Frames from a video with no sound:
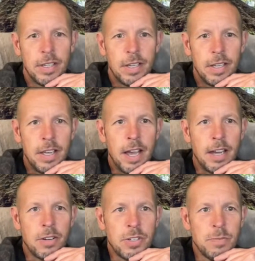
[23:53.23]
Yeah,
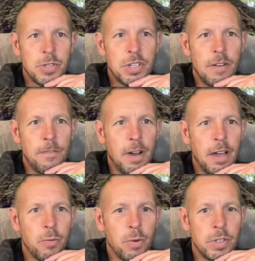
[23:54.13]
there's some stuff I
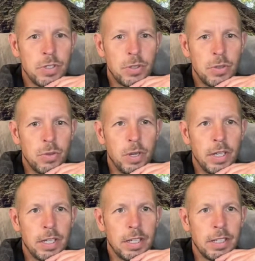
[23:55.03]
want to